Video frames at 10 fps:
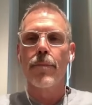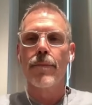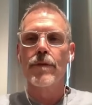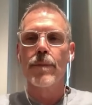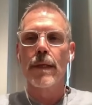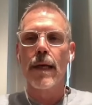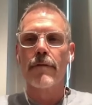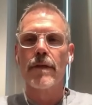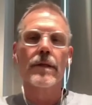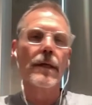Spin
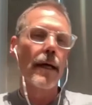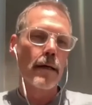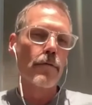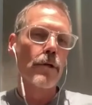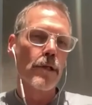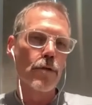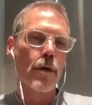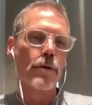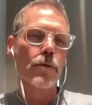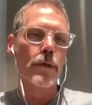obviously had a really
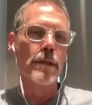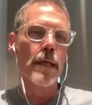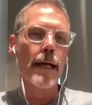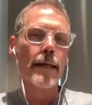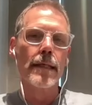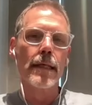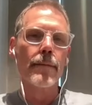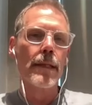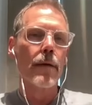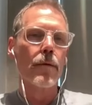strong toy design team,
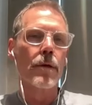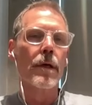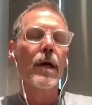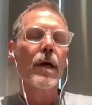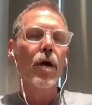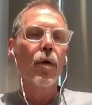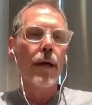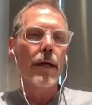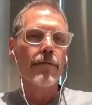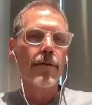and they were
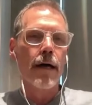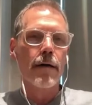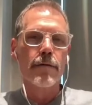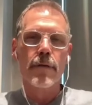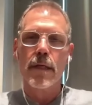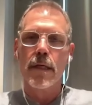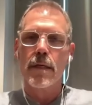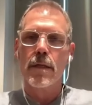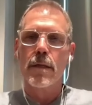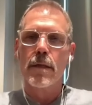quite involved
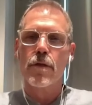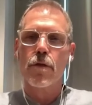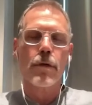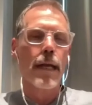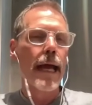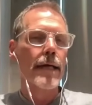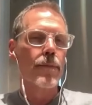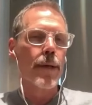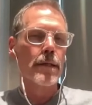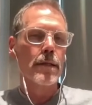in certain
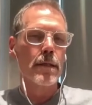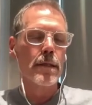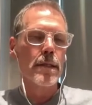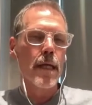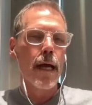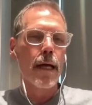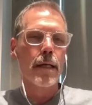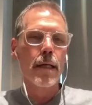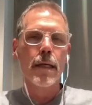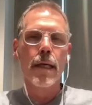aspects of the
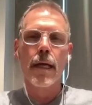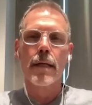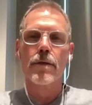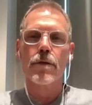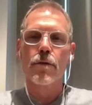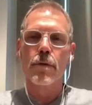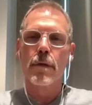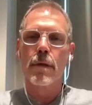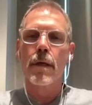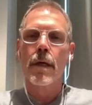design and
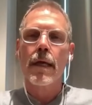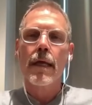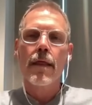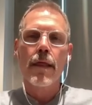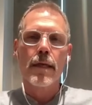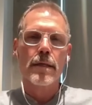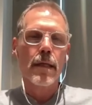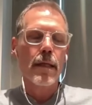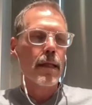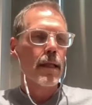certain things
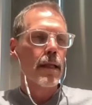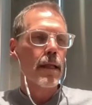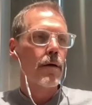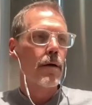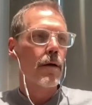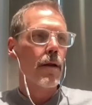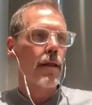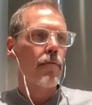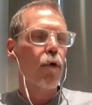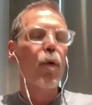that
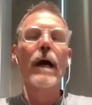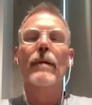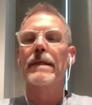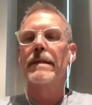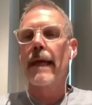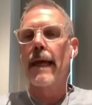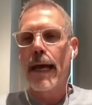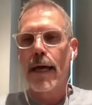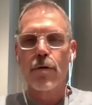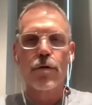requirements they
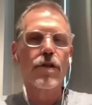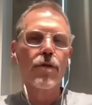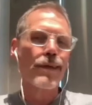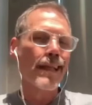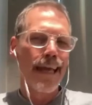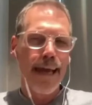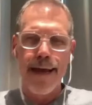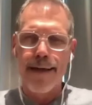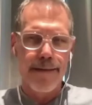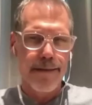had, or certainly
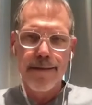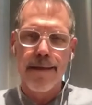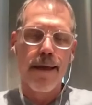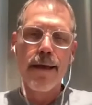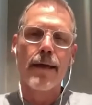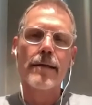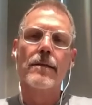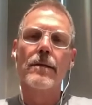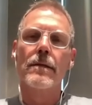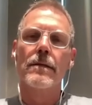asks they had
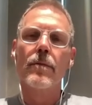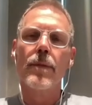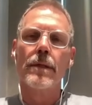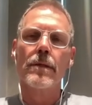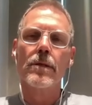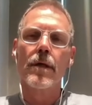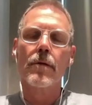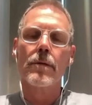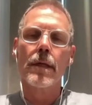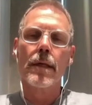to be in the
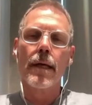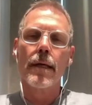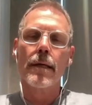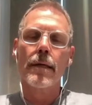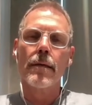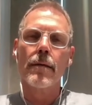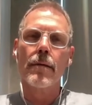show. And then I